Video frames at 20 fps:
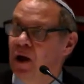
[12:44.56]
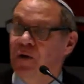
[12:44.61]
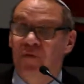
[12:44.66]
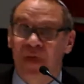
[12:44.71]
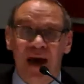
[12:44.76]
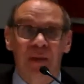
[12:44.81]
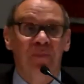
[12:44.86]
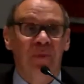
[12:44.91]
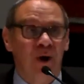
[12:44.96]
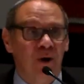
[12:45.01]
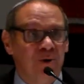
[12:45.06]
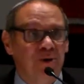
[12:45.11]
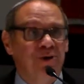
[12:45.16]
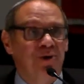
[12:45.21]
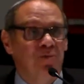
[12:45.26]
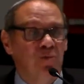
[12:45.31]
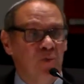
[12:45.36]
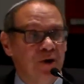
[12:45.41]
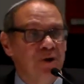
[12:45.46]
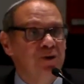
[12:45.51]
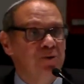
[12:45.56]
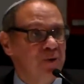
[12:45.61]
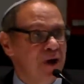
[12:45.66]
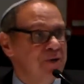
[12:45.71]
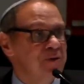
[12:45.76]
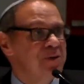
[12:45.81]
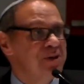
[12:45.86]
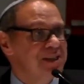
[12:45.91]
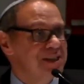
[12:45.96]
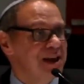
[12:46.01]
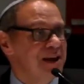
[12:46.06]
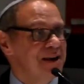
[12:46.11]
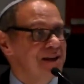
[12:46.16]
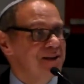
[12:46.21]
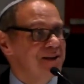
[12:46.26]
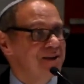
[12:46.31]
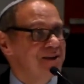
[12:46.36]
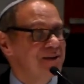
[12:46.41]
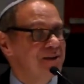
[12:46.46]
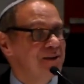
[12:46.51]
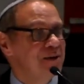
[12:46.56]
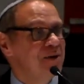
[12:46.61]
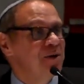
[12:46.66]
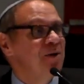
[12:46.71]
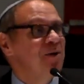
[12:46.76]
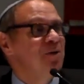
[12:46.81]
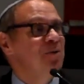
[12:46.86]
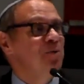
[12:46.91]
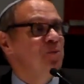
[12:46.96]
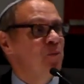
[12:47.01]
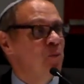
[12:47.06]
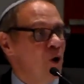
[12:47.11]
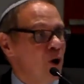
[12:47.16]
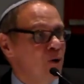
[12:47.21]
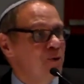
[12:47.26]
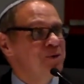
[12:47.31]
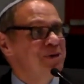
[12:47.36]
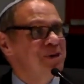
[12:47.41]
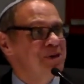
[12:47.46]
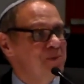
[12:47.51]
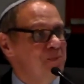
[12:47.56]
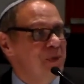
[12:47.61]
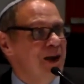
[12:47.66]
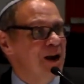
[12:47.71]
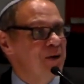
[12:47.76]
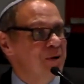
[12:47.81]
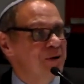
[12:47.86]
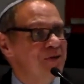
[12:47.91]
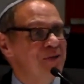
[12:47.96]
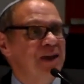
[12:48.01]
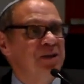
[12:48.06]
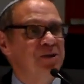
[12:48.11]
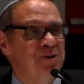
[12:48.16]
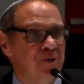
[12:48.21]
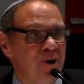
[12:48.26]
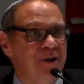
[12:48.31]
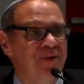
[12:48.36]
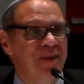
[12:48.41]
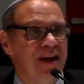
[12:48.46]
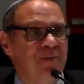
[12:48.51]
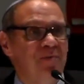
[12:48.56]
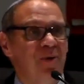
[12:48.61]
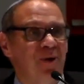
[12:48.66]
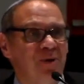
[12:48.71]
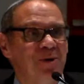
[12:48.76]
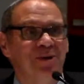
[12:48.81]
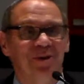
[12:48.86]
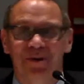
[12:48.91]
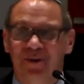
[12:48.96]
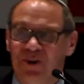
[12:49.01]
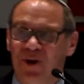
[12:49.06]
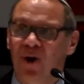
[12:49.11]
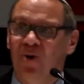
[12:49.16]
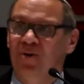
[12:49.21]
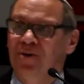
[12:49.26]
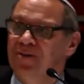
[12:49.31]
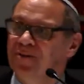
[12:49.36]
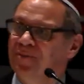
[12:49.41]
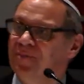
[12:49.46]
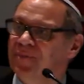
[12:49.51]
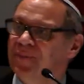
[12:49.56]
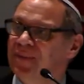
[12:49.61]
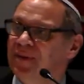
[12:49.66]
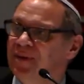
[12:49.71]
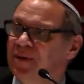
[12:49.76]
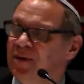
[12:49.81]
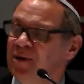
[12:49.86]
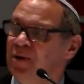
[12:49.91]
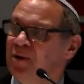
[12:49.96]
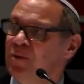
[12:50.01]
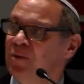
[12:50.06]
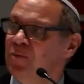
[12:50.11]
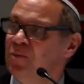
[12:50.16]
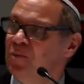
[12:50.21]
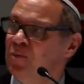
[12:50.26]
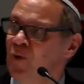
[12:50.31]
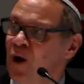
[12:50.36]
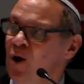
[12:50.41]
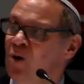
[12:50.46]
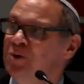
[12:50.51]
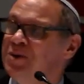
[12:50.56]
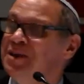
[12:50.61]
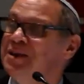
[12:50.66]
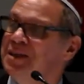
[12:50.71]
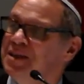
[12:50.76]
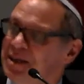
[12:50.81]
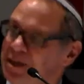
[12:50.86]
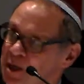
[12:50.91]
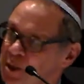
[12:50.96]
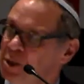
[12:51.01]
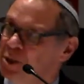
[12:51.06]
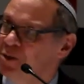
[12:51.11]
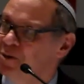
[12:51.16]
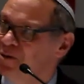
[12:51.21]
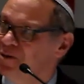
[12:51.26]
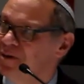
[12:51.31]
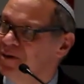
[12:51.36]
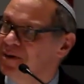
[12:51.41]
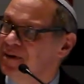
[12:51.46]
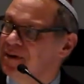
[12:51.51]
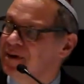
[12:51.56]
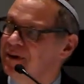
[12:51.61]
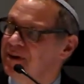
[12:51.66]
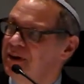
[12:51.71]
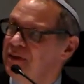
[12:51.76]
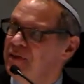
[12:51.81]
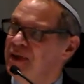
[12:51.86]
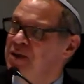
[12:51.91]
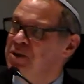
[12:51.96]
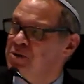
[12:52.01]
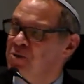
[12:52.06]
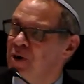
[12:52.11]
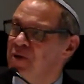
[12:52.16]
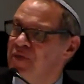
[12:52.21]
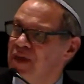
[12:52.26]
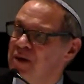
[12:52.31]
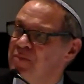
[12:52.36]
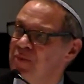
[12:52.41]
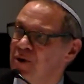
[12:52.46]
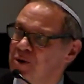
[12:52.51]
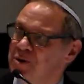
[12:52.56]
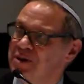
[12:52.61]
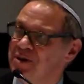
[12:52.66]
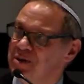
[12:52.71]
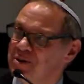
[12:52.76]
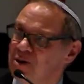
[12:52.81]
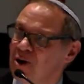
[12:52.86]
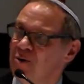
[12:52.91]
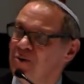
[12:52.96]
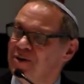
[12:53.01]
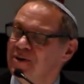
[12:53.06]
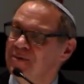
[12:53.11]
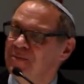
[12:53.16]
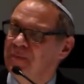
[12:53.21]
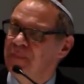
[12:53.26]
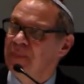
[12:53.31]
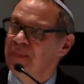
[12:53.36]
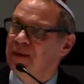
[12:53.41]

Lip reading: Of that person, what do others say? Woe to the parent that taught that person Torah. Woe to the teacher that taught that person Torah.